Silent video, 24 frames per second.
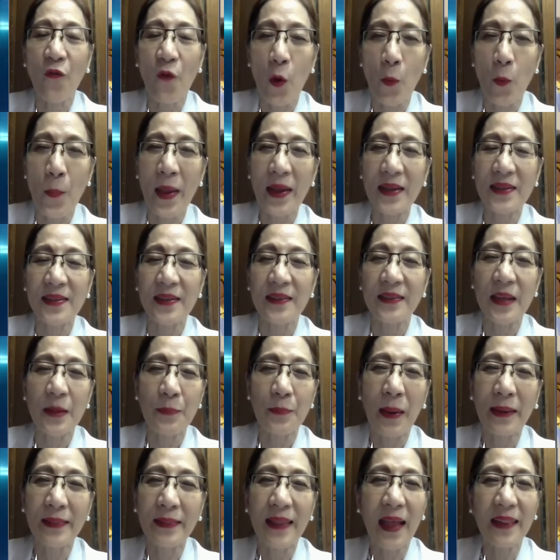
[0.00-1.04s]
obesity,
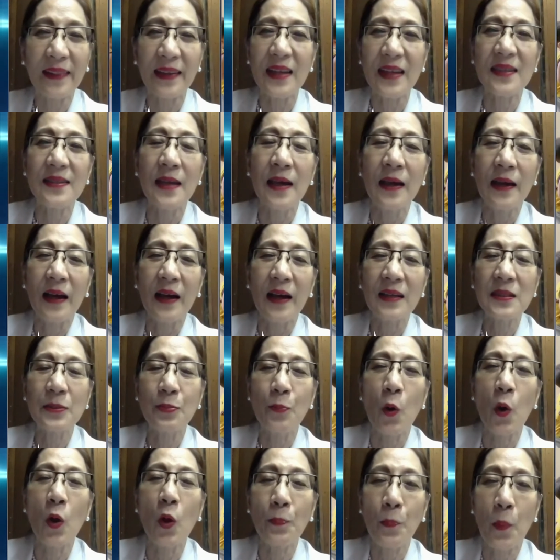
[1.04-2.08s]
but that is a
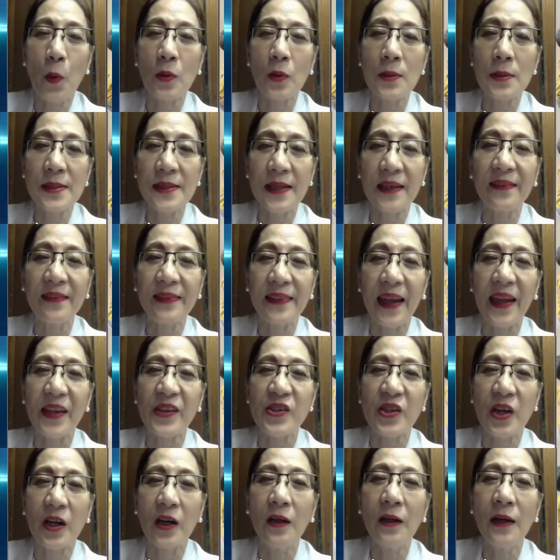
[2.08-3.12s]
small
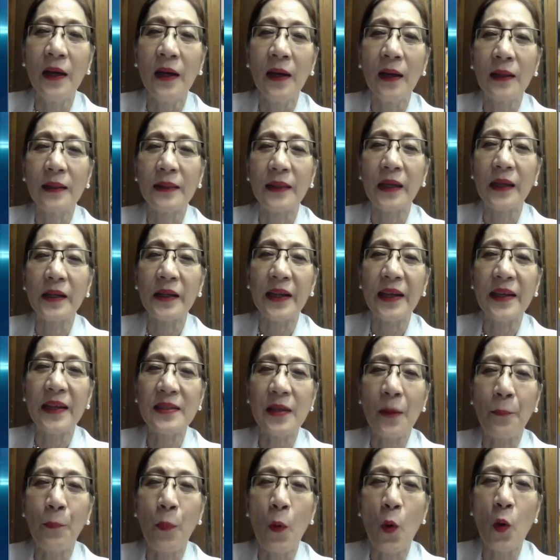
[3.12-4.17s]
percentage. There is
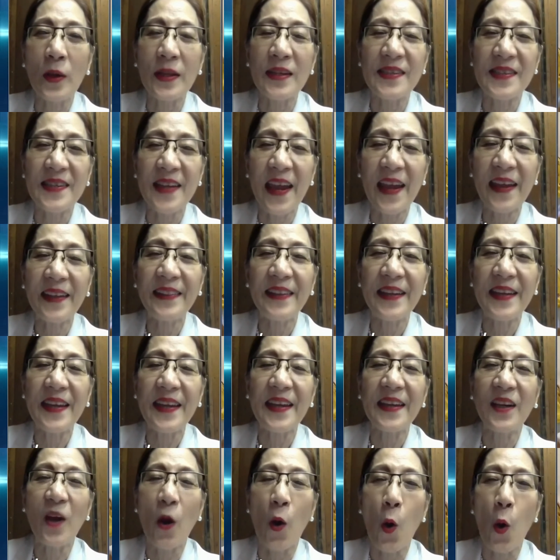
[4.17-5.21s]
a
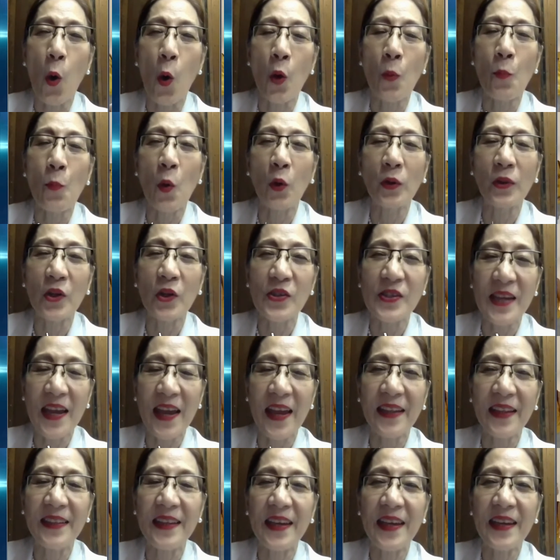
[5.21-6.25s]
polygenic or
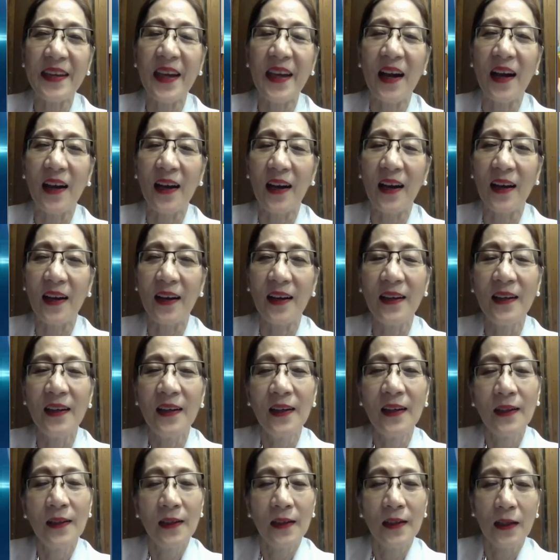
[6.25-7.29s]
monogenic
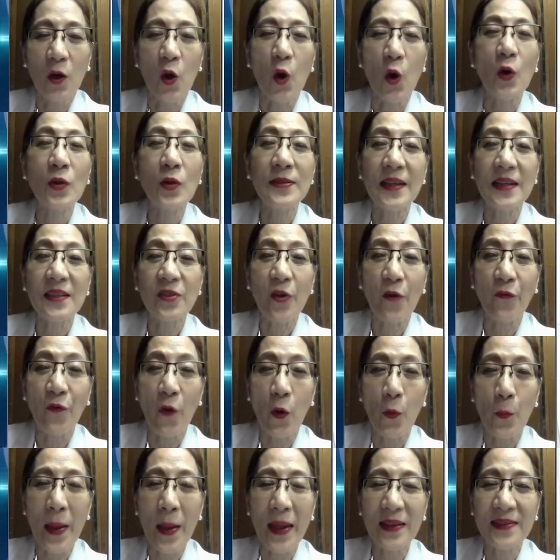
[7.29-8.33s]
causes of
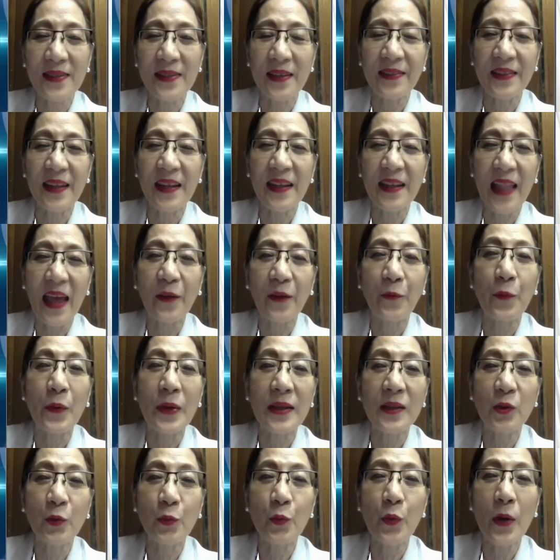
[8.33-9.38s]
obesity. Like
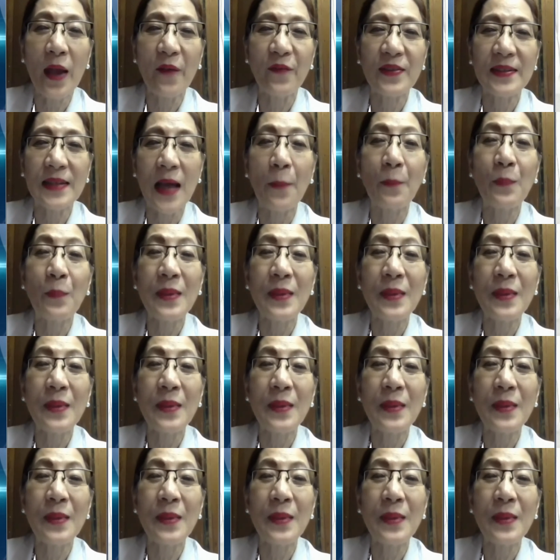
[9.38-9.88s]
we do have some